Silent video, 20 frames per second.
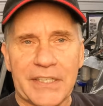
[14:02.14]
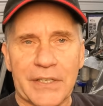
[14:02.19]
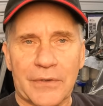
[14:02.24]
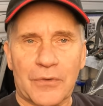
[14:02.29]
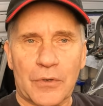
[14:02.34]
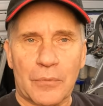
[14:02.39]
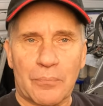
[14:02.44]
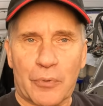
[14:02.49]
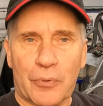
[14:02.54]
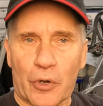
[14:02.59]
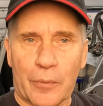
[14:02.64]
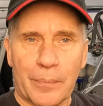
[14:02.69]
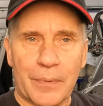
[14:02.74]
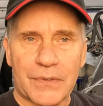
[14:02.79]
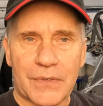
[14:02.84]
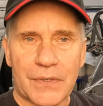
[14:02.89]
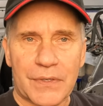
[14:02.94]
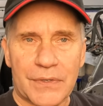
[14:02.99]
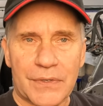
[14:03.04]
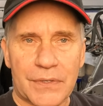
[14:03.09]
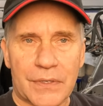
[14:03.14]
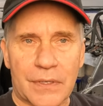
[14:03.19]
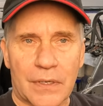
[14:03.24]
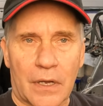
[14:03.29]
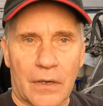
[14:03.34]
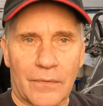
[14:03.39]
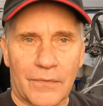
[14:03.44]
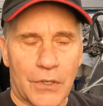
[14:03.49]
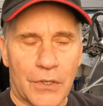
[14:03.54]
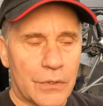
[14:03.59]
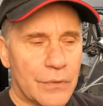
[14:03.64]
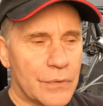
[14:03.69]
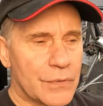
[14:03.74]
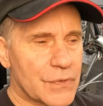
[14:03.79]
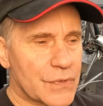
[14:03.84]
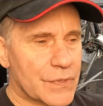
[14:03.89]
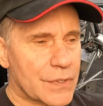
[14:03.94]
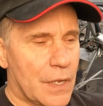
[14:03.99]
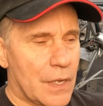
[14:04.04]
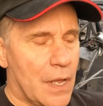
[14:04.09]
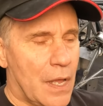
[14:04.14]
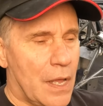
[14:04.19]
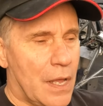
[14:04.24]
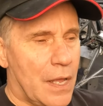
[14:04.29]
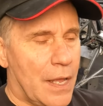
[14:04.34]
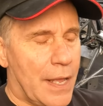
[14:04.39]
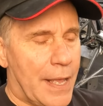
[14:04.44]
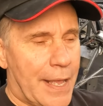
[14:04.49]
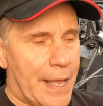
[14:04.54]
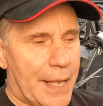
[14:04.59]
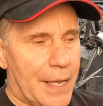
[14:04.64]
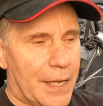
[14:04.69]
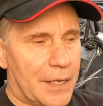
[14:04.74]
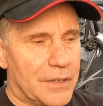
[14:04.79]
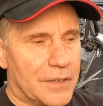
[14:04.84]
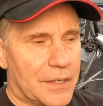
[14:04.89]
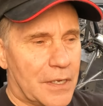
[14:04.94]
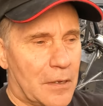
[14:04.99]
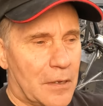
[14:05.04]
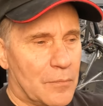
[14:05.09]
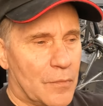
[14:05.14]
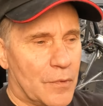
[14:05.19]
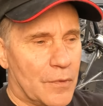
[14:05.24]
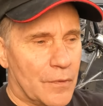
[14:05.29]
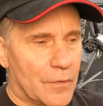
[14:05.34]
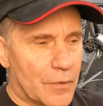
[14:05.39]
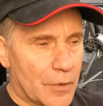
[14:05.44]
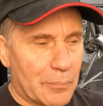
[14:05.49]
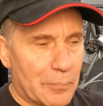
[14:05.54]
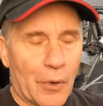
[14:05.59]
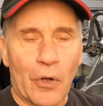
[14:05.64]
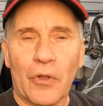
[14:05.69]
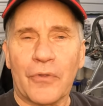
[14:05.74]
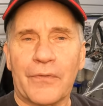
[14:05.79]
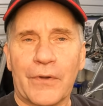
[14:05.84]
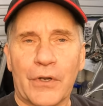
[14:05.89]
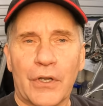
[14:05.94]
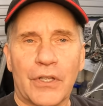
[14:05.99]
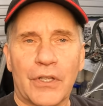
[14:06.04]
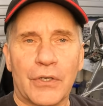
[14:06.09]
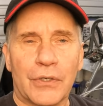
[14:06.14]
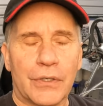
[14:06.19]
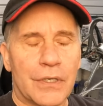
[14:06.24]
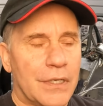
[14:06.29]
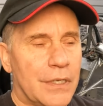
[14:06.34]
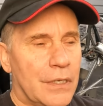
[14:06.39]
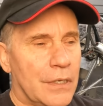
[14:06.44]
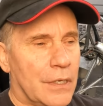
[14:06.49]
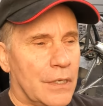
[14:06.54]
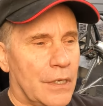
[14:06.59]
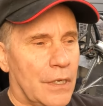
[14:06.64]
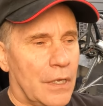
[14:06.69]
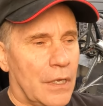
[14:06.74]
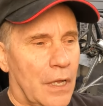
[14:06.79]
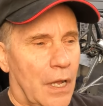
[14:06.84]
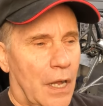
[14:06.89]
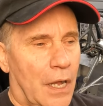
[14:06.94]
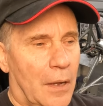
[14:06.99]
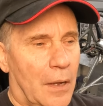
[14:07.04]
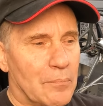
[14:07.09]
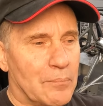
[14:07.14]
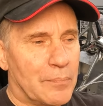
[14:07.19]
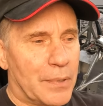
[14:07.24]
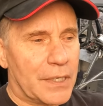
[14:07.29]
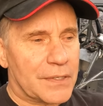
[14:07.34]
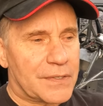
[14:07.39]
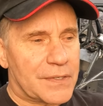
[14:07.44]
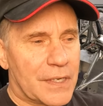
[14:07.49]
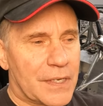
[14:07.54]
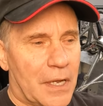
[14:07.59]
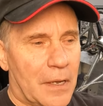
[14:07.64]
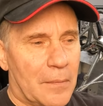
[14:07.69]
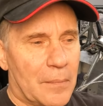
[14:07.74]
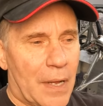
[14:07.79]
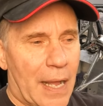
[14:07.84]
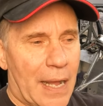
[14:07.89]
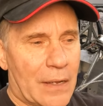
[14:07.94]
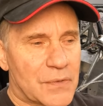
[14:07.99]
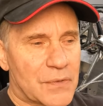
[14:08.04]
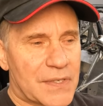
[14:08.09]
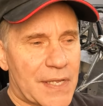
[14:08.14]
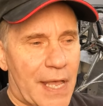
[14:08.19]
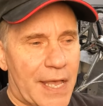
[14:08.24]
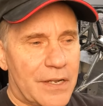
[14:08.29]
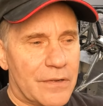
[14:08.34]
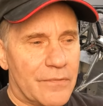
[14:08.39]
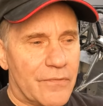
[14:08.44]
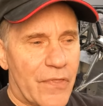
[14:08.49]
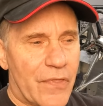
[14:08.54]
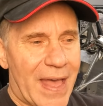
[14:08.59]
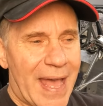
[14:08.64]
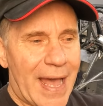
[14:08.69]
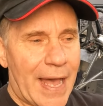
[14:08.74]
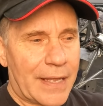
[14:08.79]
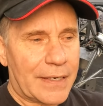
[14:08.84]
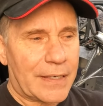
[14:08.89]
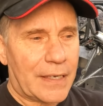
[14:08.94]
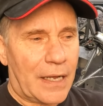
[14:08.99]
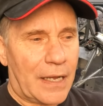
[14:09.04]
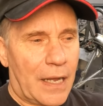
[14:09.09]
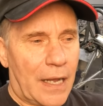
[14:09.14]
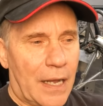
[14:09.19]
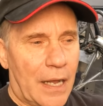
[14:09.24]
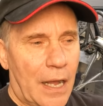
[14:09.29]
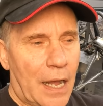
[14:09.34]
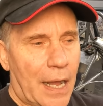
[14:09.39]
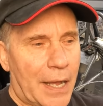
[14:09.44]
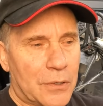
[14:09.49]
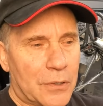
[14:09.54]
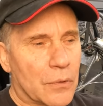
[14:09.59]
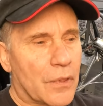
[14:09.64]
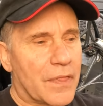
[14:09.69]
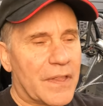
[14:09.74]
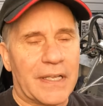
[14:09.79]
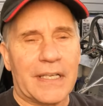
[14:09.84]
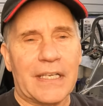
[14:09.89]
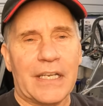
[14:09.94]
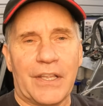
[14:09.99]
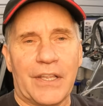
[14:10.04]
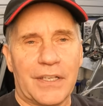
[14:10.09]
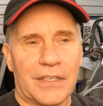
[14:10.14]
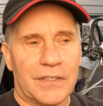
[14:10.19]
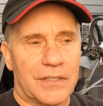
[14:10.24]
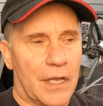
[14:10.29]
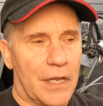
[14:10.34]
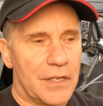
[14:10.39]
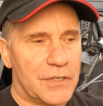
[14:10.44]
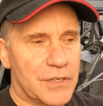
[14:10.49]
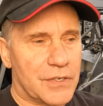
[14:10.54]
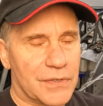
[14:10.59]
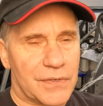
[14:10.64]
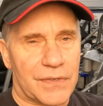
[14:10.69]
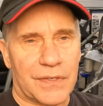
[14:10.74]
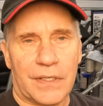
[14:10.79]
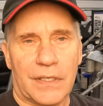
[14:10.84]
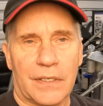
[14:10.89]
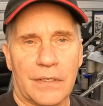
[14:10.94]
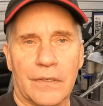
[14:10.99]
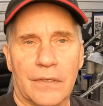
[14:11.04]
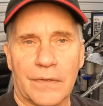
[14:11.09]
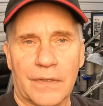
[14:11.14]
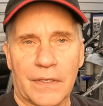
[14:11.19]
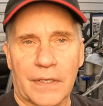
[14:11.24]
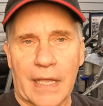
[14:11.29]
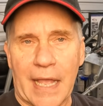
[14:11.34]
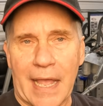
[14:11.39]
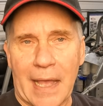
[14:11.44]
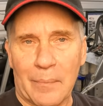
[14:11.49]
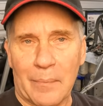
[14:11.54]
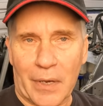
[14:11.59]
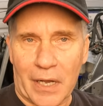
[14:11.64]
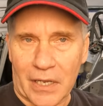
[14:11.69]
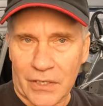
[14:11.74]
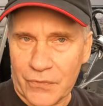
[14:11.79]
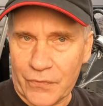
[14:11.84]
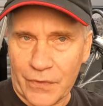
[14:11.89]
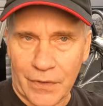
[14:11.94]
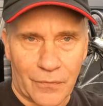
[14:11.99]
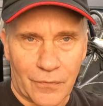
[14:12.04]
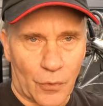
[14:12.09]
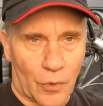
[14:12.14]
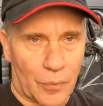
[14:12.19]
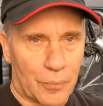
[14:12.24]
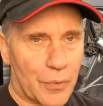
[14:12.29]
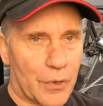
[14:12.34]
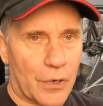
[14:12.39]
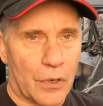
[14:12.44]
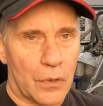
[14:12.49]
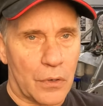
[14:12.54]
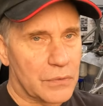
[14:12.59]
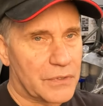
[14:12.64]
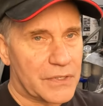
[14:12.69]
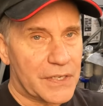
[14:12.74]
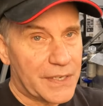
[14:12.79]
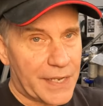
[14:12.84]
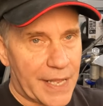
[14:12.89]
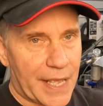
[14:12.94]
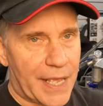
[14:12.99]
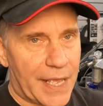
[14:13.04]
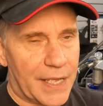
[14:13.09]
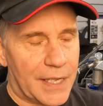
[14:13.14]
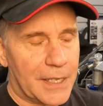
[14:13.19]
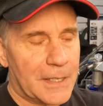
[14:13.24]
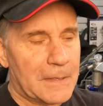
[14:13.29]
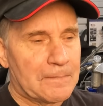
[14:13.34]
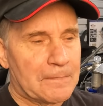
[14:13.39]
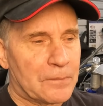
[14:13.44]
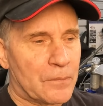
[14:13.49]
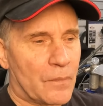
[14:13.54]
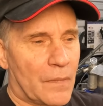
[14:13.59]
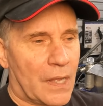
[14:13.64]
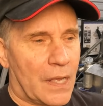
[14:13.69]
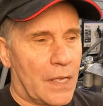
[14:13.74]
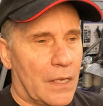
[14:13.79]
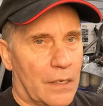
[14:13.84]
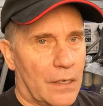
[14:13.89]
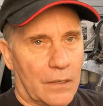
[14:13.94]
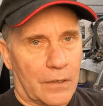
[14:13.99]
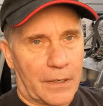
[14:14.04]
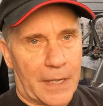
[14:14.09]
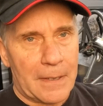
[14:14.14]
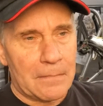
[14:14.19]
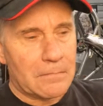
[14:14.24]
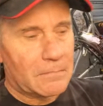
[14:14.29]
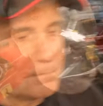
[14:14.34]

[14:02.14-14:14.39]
different purposes of use, and they're both very good. But outside of that, I don't think anything touches the Cambox V4 Pro today. Okay?